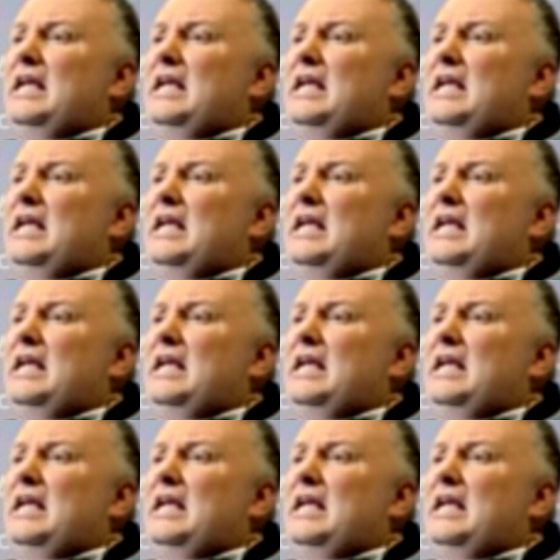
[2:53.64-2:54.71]

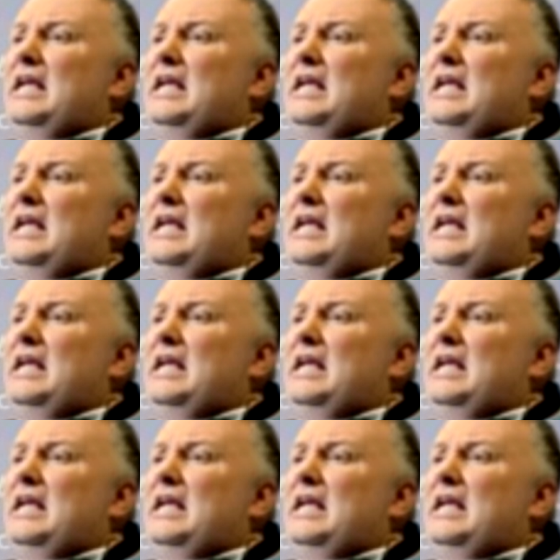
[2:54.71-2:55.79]

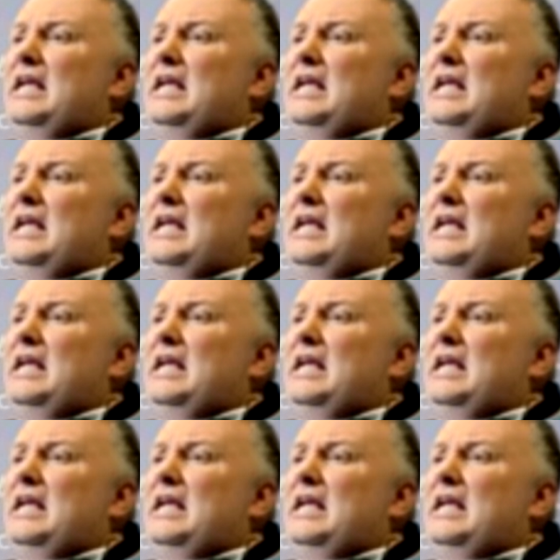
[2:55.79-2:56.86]

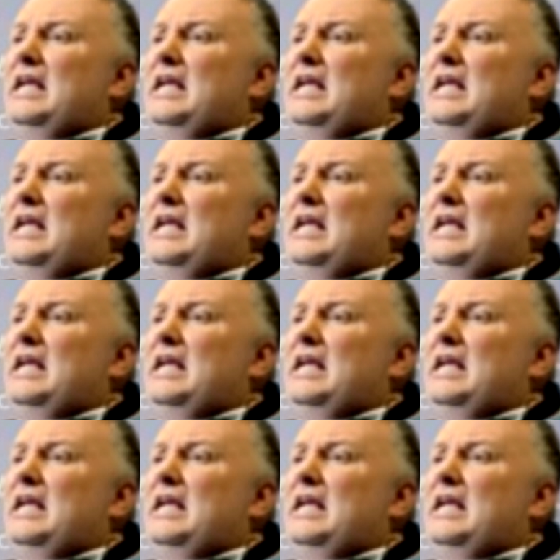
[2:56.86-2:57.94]

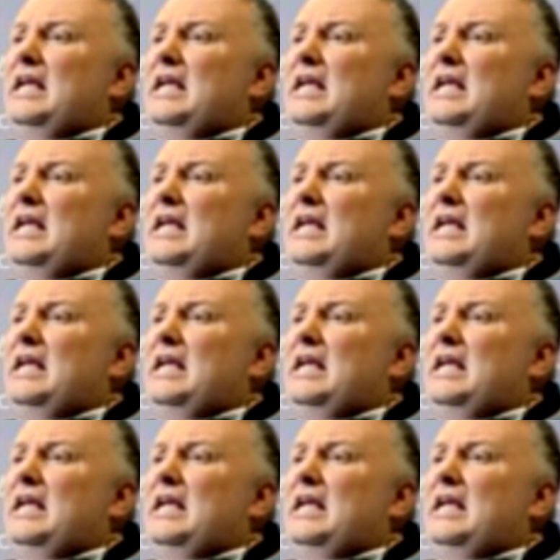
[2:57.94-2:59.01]

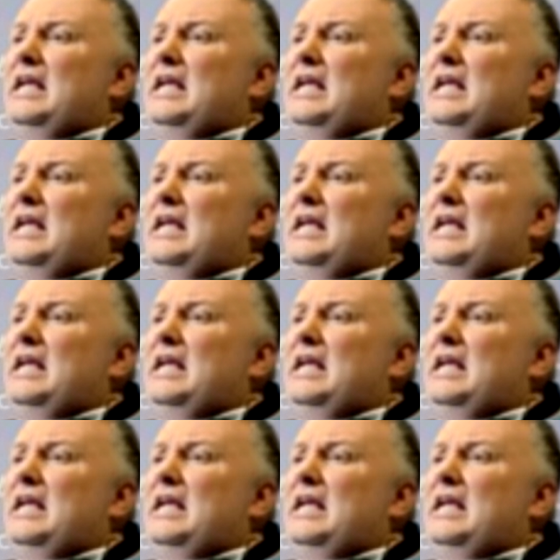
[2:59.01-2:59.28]
[no speech]